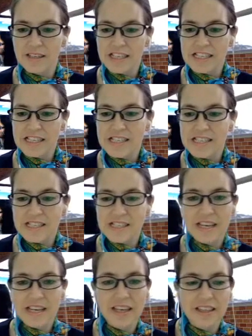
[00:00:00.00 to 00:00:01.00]

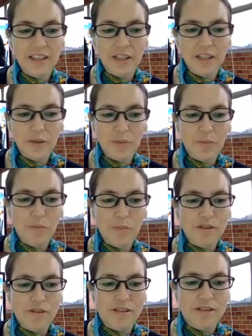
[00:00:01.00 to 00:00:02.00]
slightly
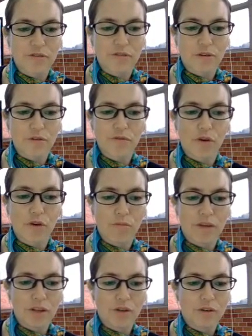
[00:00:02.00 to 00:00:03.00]
more difficult formula
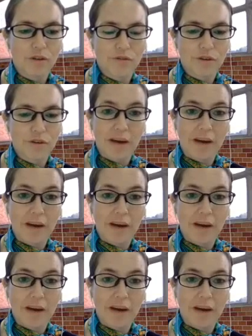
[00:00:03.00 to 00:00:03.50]
I use for my